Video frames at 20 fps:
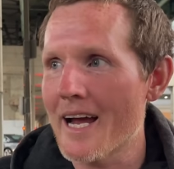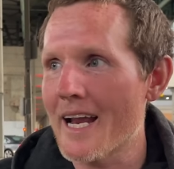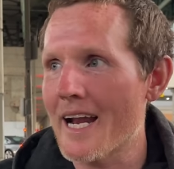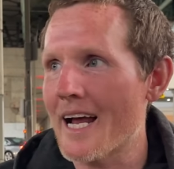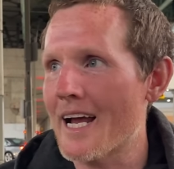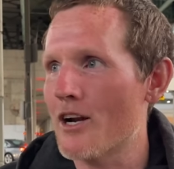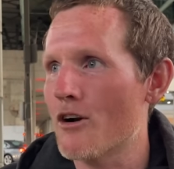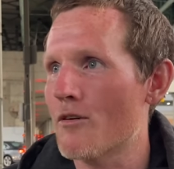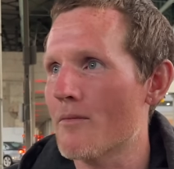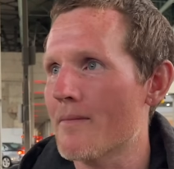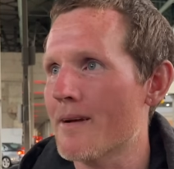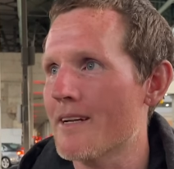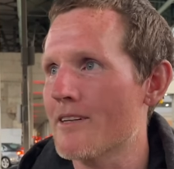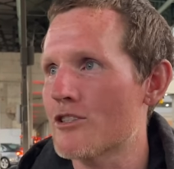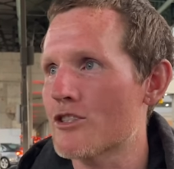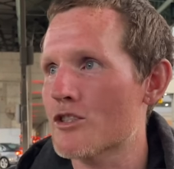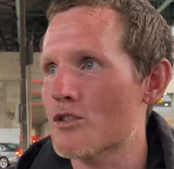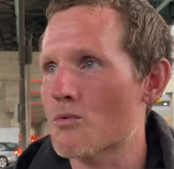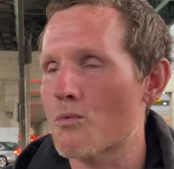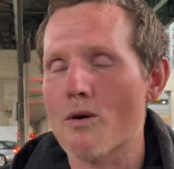And I don't mean
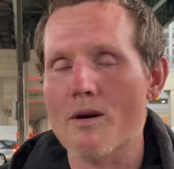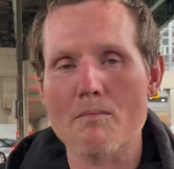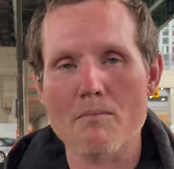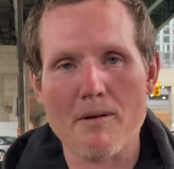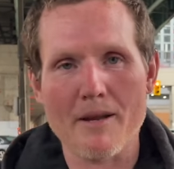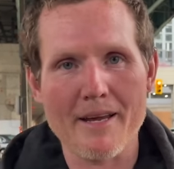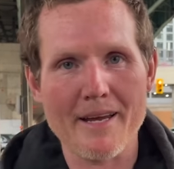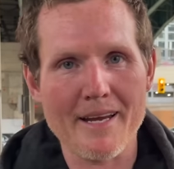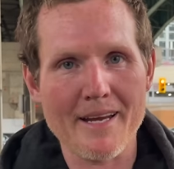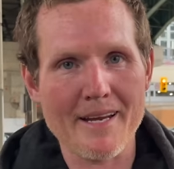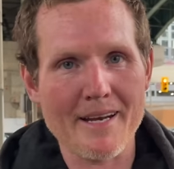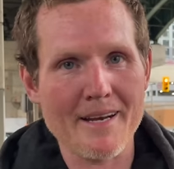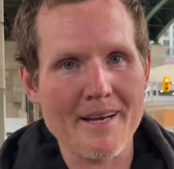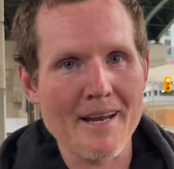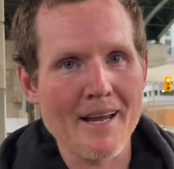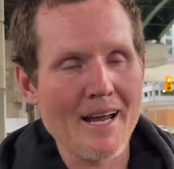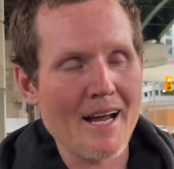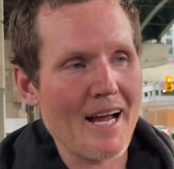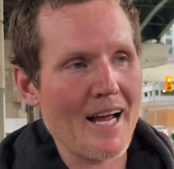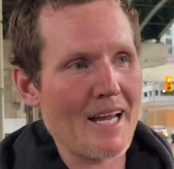just one plane.
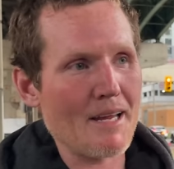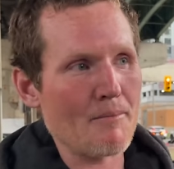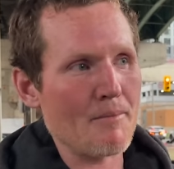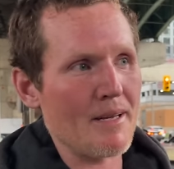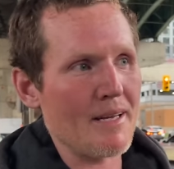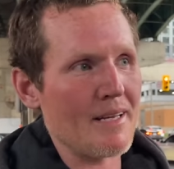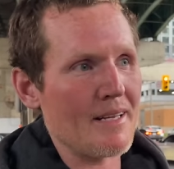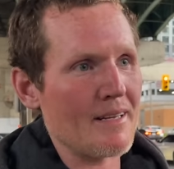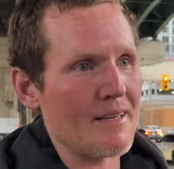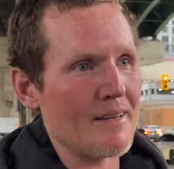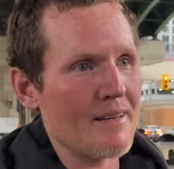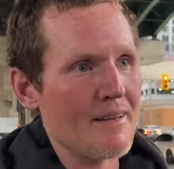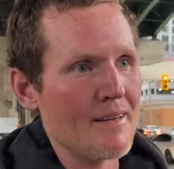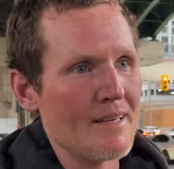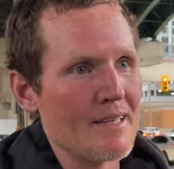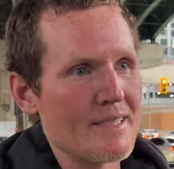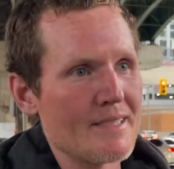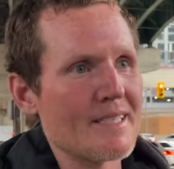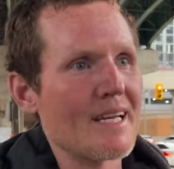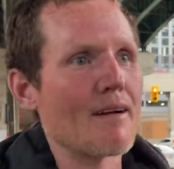I mean
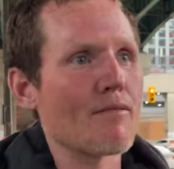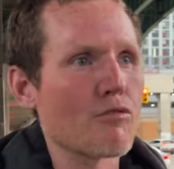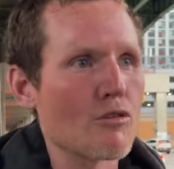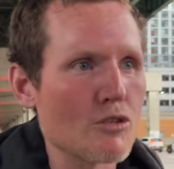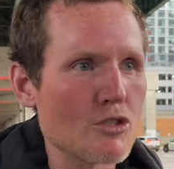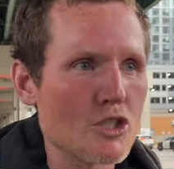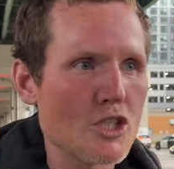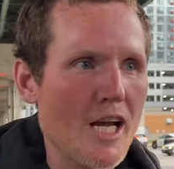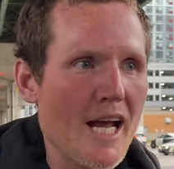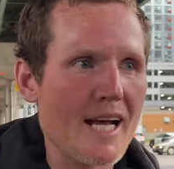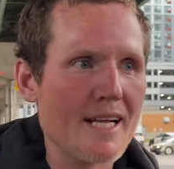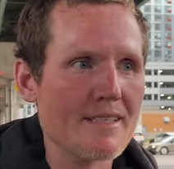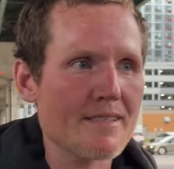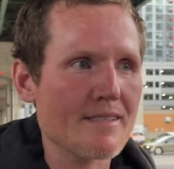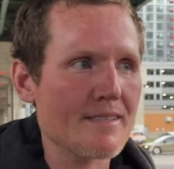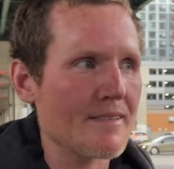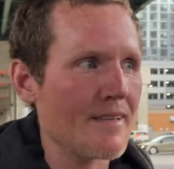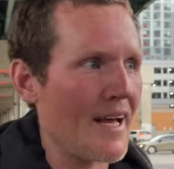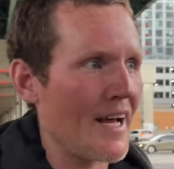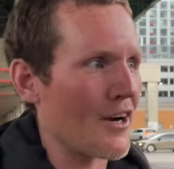several
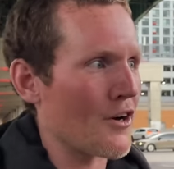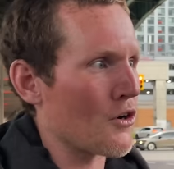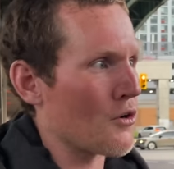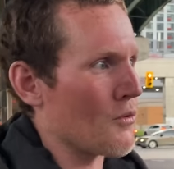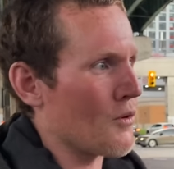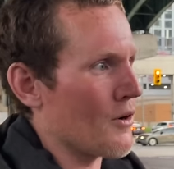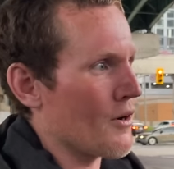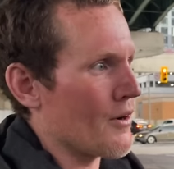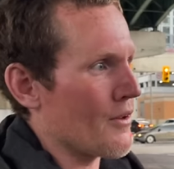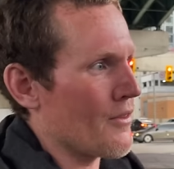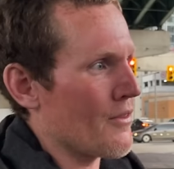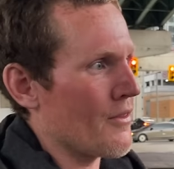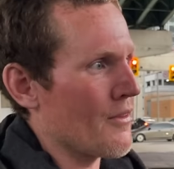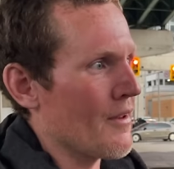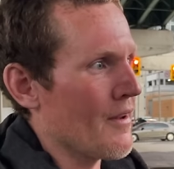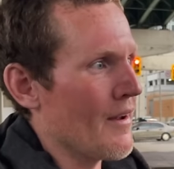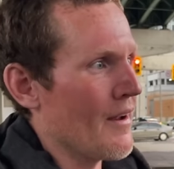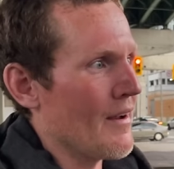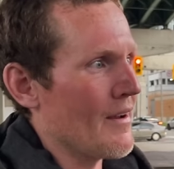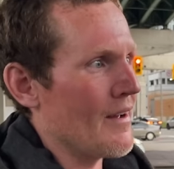jets that are worth
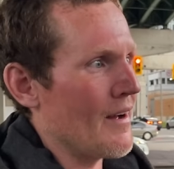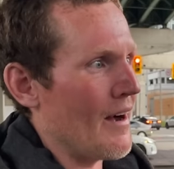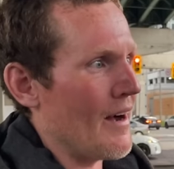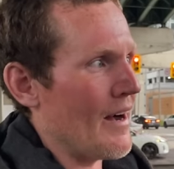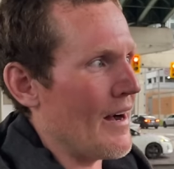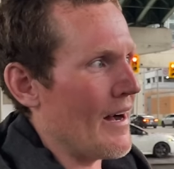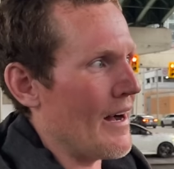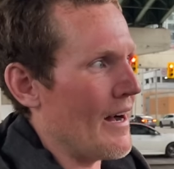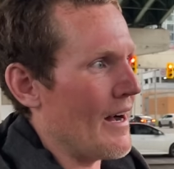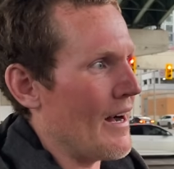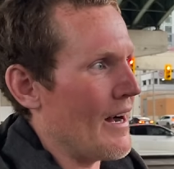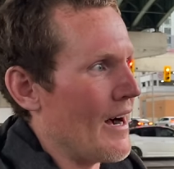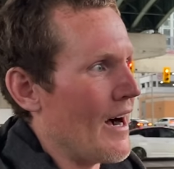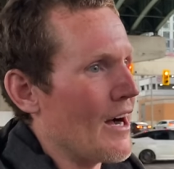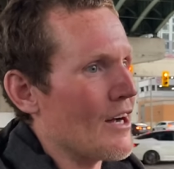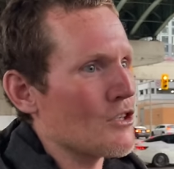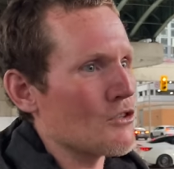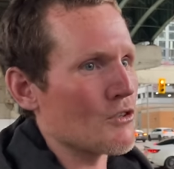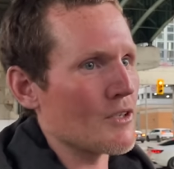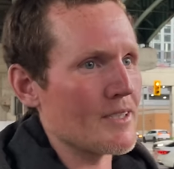
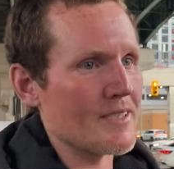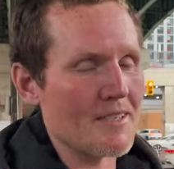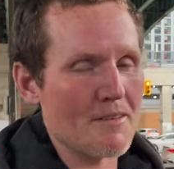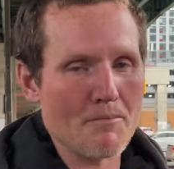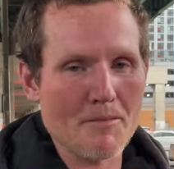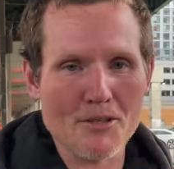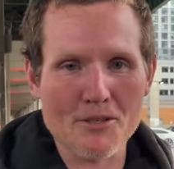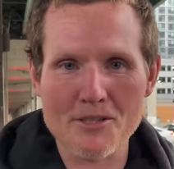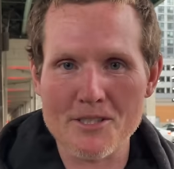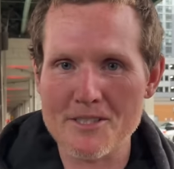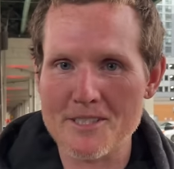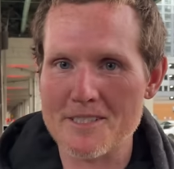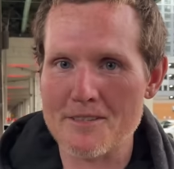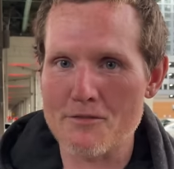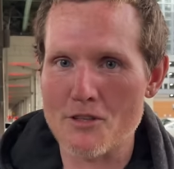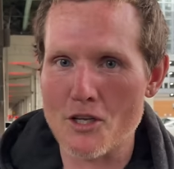hundreds of millions of